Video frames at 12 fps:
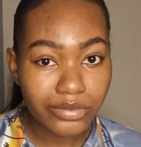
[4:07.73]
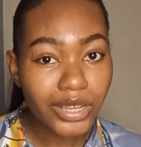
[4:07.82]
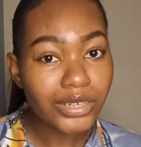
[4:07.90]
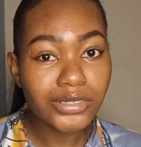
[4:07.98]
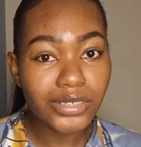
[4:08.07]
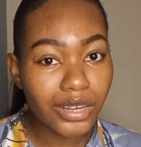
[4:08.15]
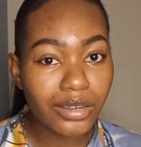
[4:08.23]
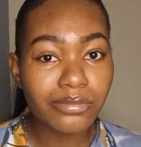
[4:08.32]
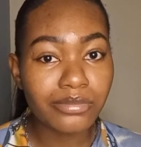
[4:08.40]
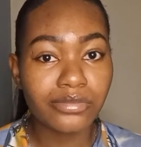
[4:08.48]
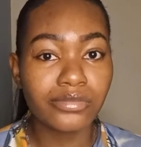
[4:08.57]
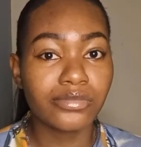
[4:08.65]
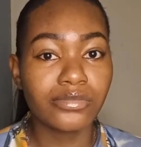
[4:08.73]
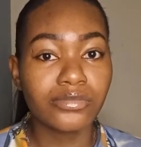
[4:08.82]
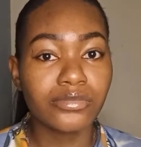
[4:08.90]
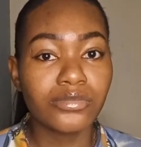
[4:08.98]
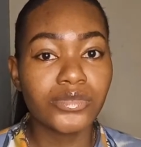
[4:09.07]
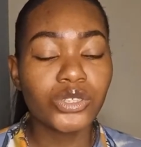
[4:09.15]
That's scam.
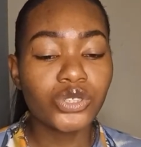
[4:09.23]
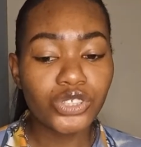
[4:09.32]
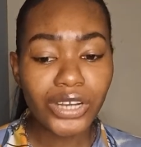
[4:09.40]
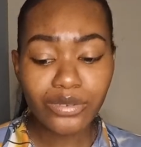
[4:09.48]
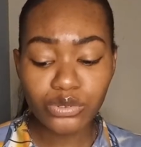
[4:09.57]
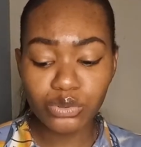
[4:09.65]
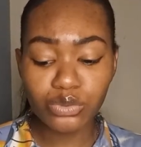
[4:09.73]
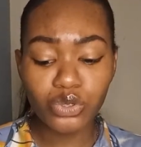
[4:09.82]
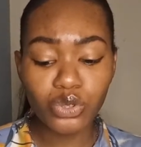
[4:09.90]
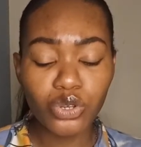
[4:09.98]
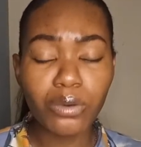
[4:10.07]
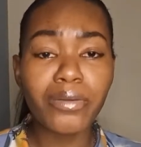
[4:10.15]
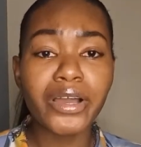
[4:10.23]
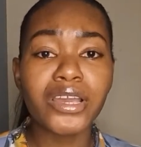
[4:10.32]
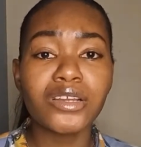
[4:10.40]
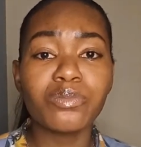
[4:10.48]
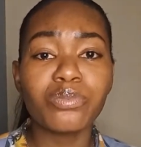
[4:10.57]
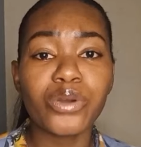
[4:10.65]
So you have to know your
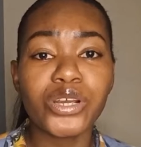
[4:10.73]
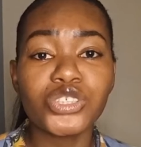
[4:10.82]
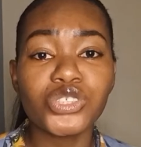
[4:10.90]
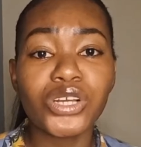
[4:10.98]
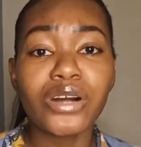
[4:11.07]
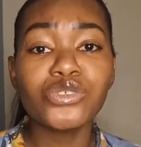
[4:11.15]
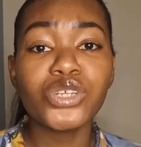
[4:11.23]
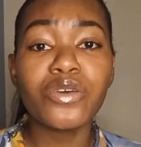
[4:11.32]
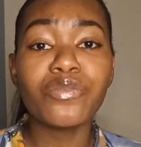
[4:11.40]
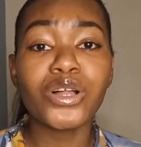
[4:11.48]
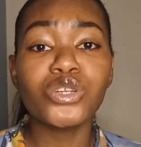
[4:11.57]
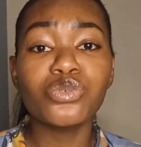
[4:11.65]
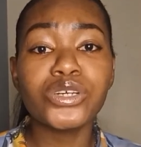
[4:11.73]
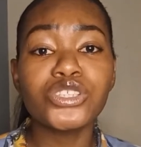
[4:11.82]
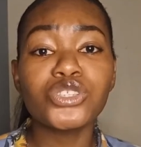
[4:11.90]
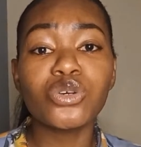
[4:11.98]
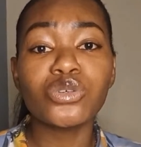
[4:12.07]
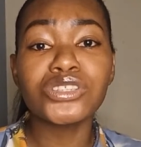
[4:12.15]
market price, you have to
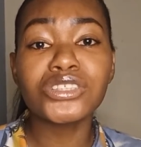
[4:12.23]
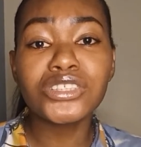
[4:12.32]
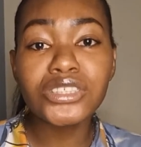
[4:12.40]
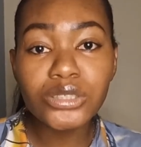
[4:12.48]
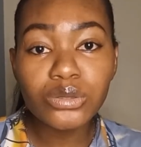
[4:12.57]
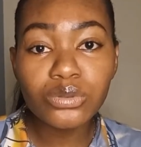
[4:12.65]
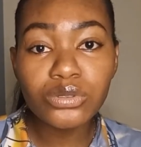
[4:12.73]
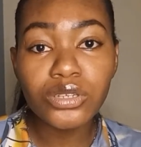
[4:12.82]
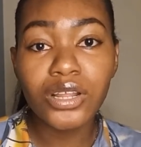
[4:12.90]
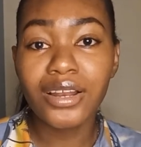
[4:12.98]
evaluate your skill